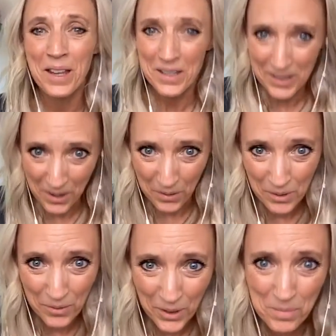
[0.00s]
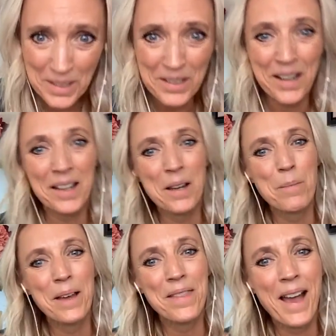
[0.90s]
So, you've heard me talking
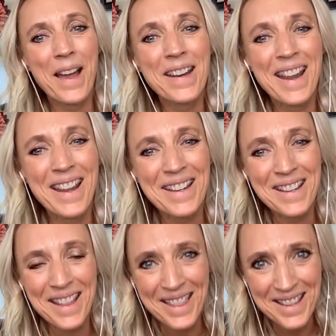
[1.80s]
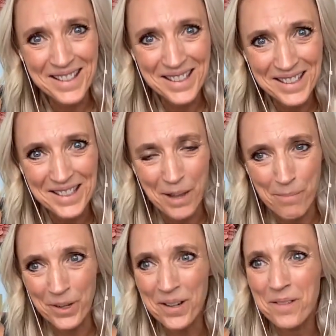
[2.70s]
about that. And this
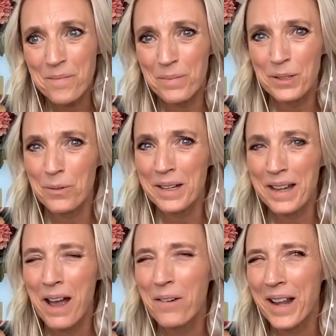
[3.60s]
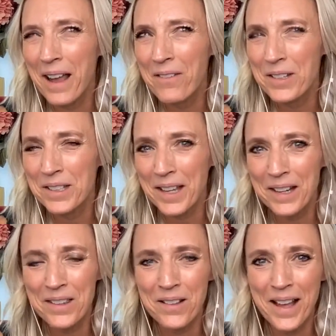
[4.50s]
December, between now and I haven't
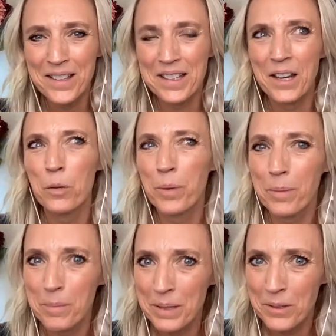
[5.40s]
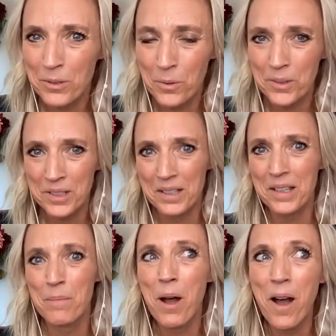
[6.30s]
decided the last day, it'll probably be the solstice.
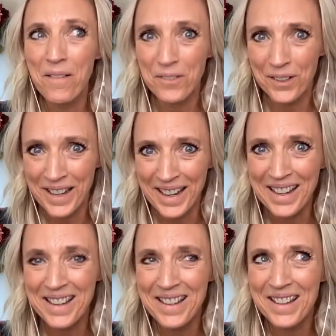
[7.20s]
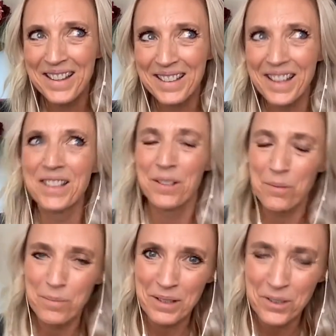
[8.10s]
I'm offering, yes, it will
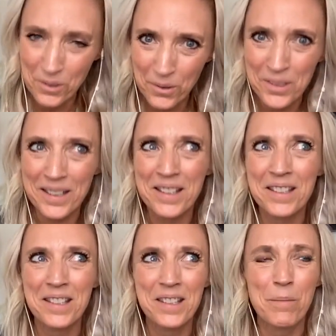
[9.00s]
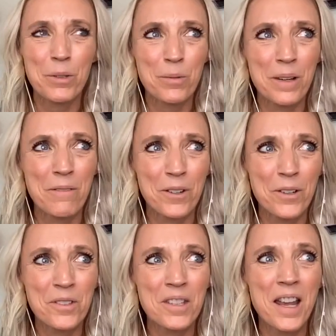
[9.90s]
be the solstice, December 21st,